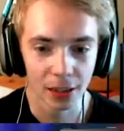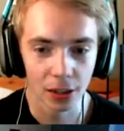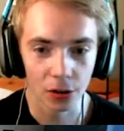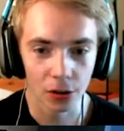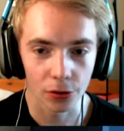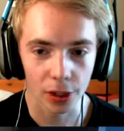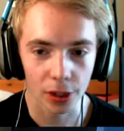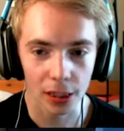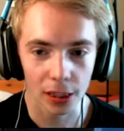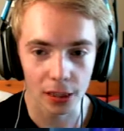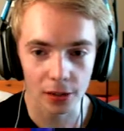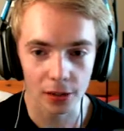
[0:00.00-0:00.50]
Oh,
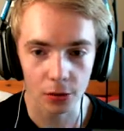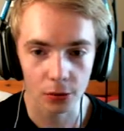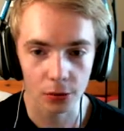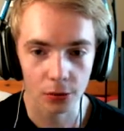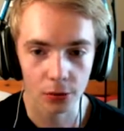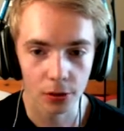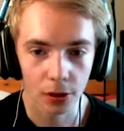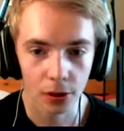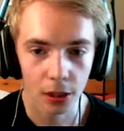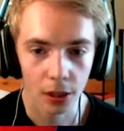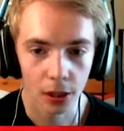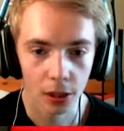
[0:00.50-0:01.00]
thank you.
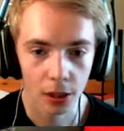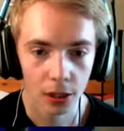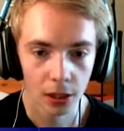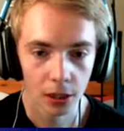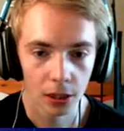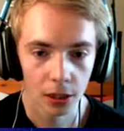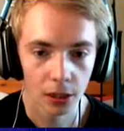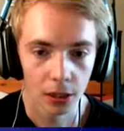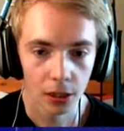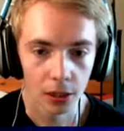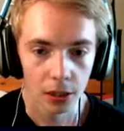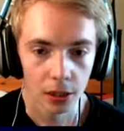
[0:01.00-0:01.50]

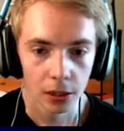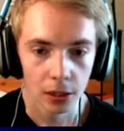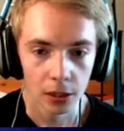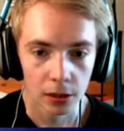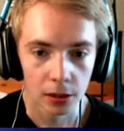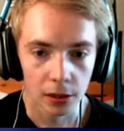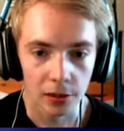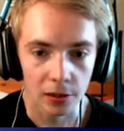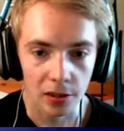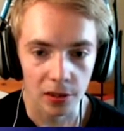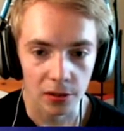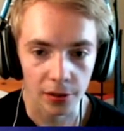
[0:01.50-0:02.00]

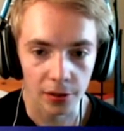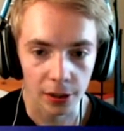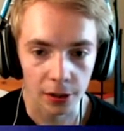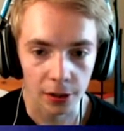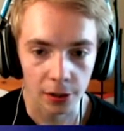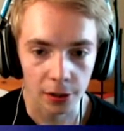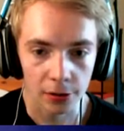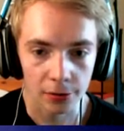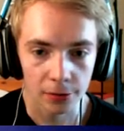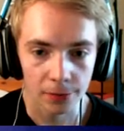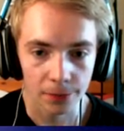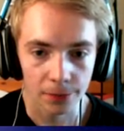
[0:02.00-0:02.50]
This is not
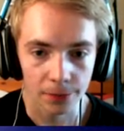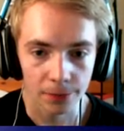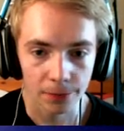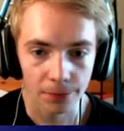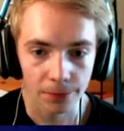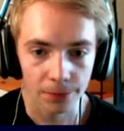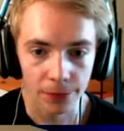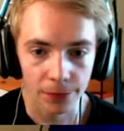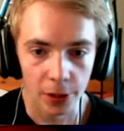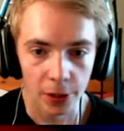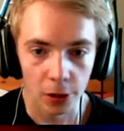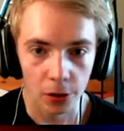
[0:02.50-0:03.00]
good.
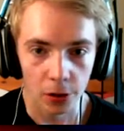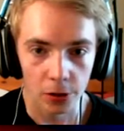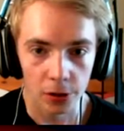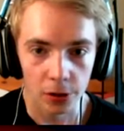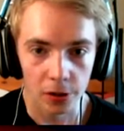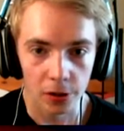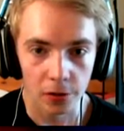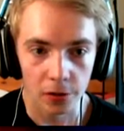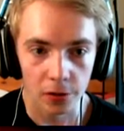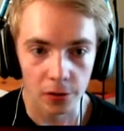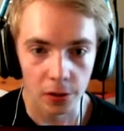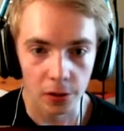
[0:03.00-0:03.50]
Oh,
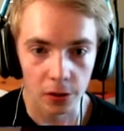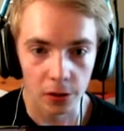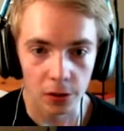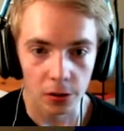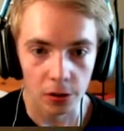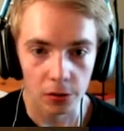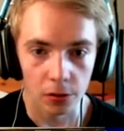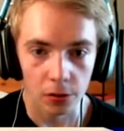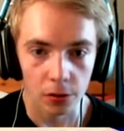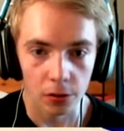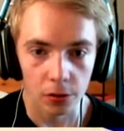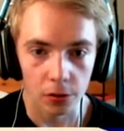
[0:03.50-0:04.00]
this is not good.